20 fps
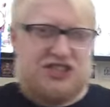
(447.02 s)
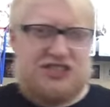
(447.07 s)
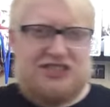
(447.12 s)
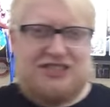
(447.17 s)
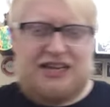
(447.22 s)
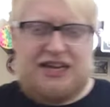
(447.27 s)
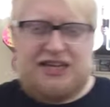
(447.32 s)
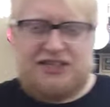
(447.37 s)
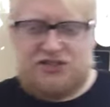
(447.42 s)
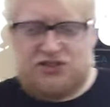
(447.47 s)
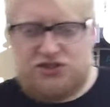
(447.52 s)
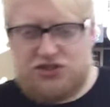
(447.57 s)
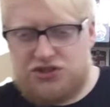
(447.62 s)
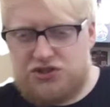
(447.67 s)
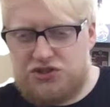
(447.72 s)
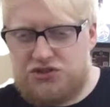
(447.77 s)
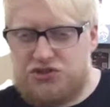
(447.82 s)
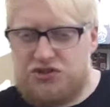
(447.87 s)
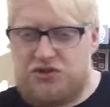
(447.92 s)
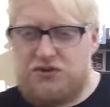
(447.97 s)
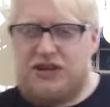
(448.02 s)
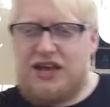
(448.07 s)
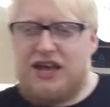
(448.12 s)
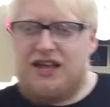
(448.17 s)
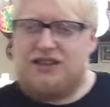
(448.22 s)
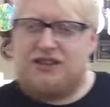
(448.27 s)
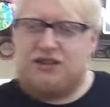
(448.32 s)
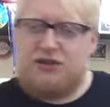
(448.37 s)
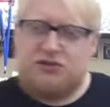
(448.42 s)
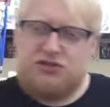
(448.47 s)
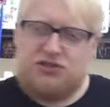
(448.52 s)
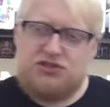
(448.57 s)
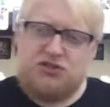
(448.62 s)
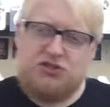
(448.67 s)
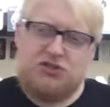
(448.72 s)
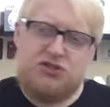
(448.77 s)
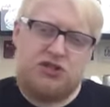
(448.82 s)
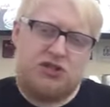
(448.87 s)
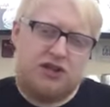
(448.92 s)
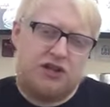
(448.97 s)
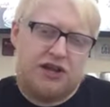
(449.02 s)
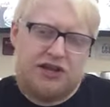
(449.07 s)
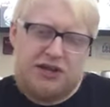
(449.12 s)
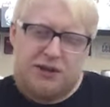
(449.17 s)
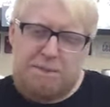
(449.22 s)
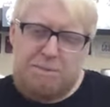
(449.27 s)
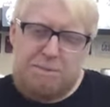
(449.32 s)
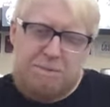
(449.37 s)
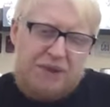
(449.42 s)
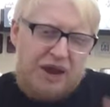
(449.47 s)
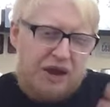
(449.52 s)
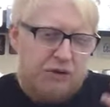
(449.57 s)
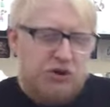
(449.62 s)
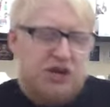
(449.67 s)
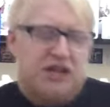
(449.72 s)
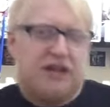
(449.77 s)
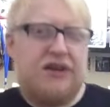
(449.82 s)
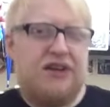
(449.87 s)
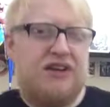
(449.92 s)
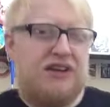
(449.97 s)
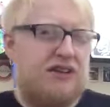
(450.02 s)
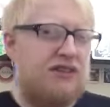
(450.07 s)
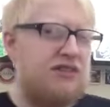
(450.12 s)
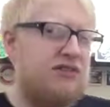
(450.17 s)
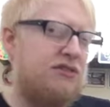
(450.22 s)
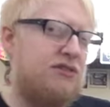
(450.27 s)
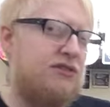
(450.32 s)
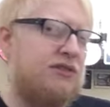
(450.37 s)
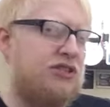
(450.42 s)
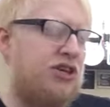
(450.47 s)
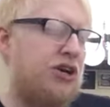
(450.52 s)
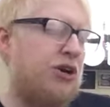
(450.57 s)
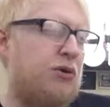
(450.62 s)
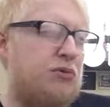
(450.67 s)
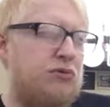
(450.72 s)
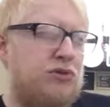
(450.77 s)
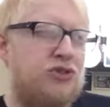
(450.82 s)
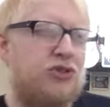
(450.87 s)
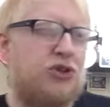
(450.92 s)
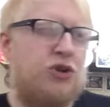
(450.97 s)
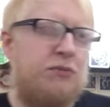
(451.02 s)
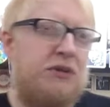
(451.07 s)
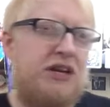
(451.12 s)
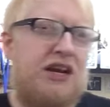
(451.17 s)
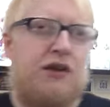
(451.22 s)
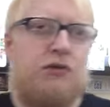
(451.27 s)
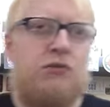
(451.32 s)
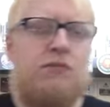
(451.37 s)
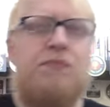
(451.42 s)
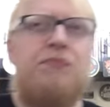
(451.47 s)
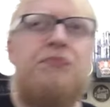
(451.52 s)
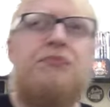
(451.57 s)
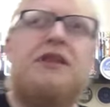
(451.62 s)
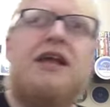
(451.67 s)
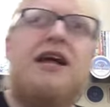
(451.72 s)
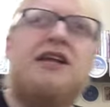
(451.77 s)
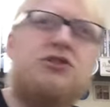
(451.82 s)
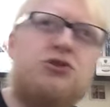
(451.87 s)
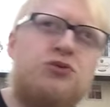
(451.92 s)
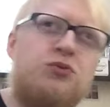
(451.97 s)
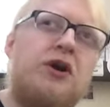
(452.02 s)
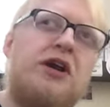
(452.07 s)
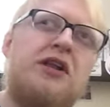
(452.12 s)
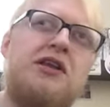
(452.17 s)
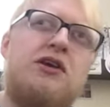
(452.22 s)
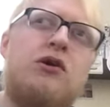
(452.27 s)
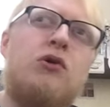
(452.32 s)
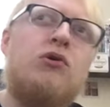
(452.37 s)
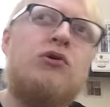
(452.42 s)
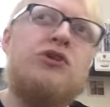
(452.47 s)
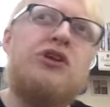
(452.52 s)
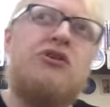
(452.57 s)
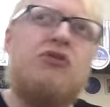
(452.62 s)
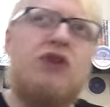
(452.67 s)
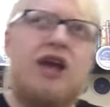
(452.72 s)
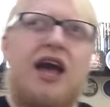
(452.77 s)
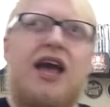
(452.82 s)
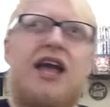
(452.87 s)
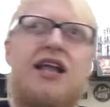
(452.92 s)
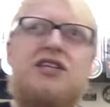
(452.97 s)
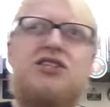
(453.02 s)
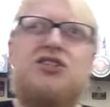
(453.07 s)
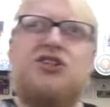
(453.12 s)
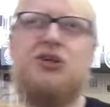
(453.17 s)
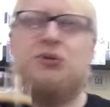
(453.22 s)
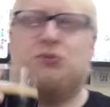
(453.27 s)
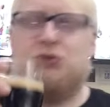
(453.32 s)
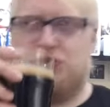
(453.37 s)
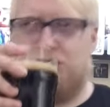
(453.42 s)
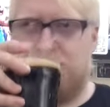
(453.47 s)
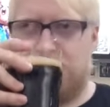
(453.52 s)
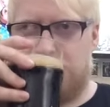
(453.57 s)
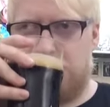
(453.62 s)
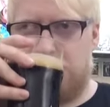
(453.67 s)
and dense. You do get those slight berry-like tones coming out. That's really all you get in terms of